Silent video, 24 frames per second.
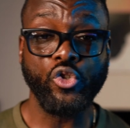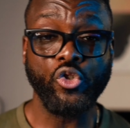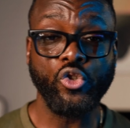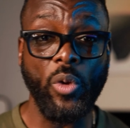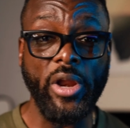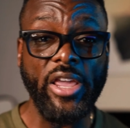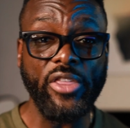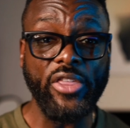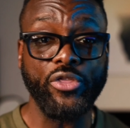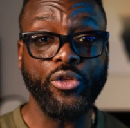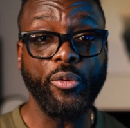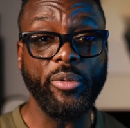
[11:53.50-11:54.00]

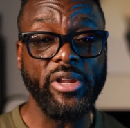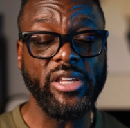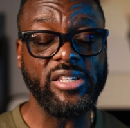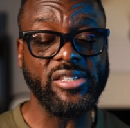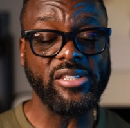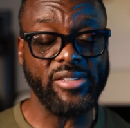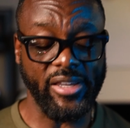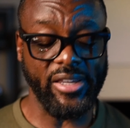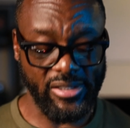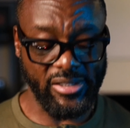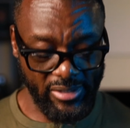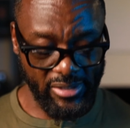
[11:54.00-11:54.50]

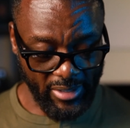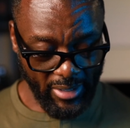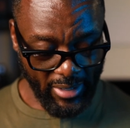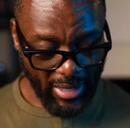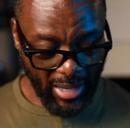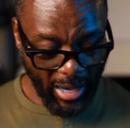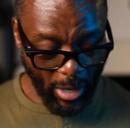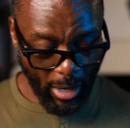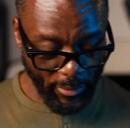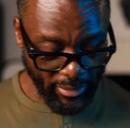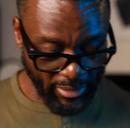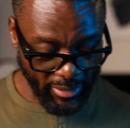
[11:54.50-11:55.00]
2036,
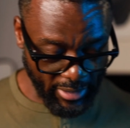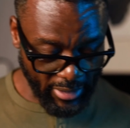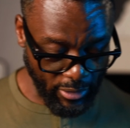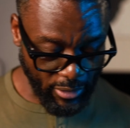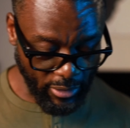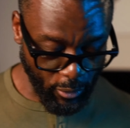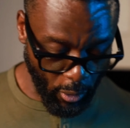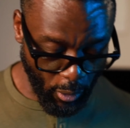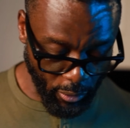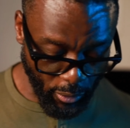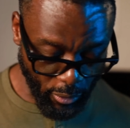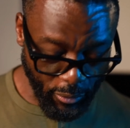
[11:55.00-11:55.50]
our
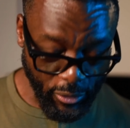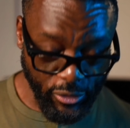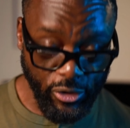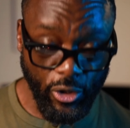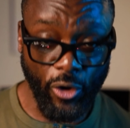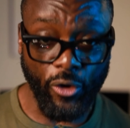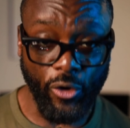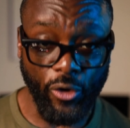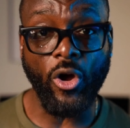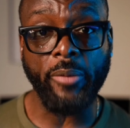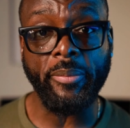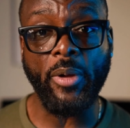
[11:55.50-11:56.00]
kindergartners
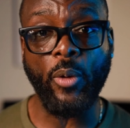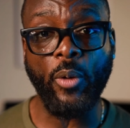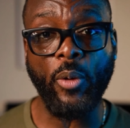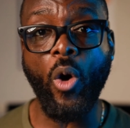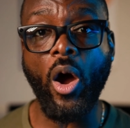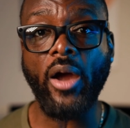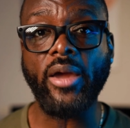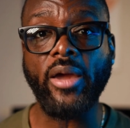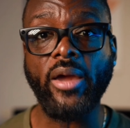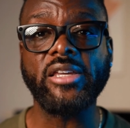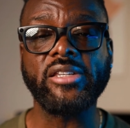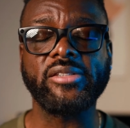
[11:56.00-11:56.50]
are going to be
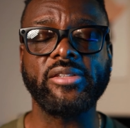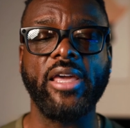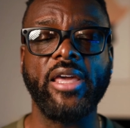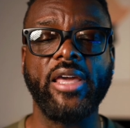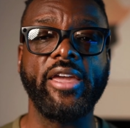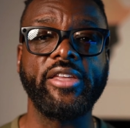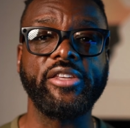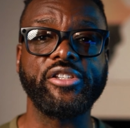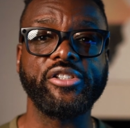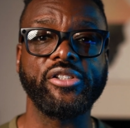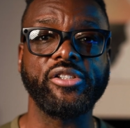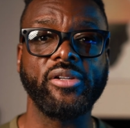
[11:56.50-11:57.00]
walking the
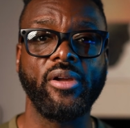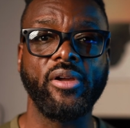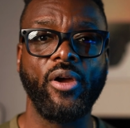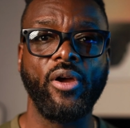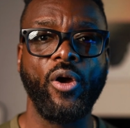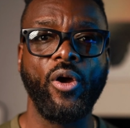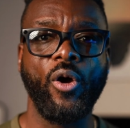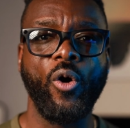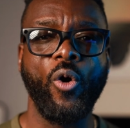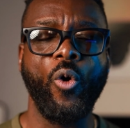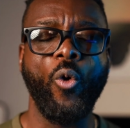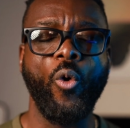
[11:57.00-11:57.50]
stage.
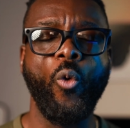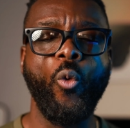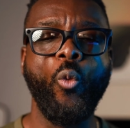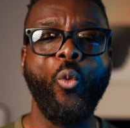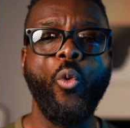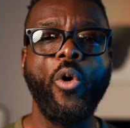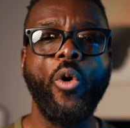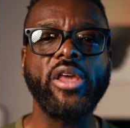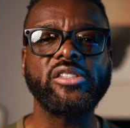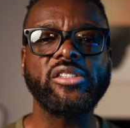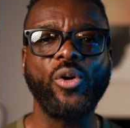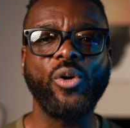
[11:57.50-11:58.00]

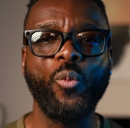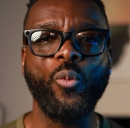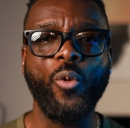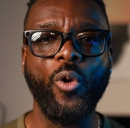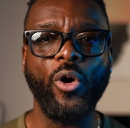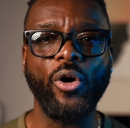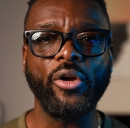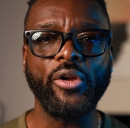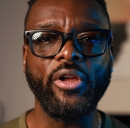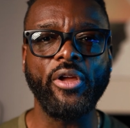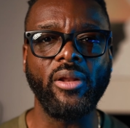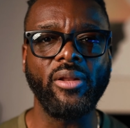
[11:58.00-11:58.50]
What is the
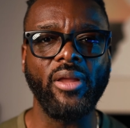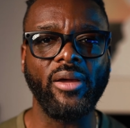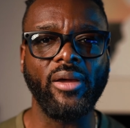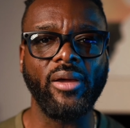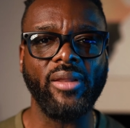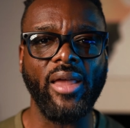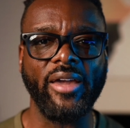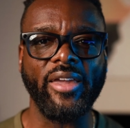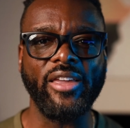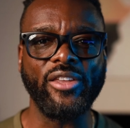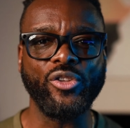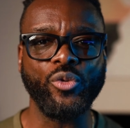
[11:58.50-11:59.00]
world going to look
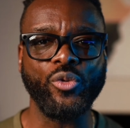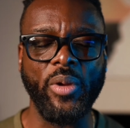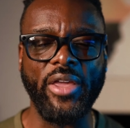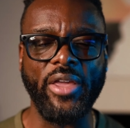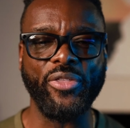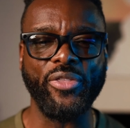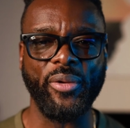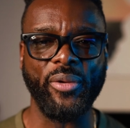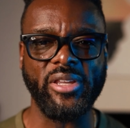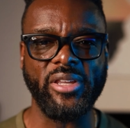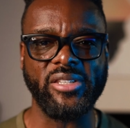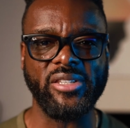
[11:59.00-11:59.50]
like in
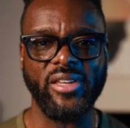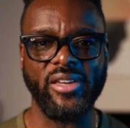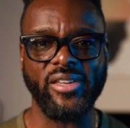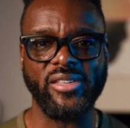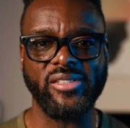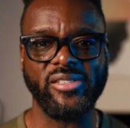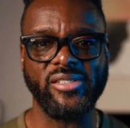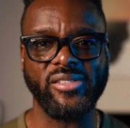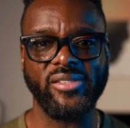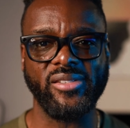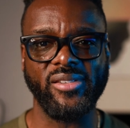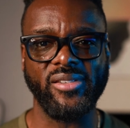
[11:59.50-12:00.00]

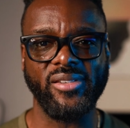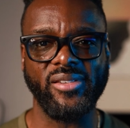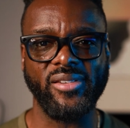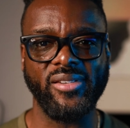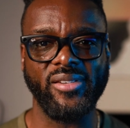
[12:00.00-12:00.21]
2036?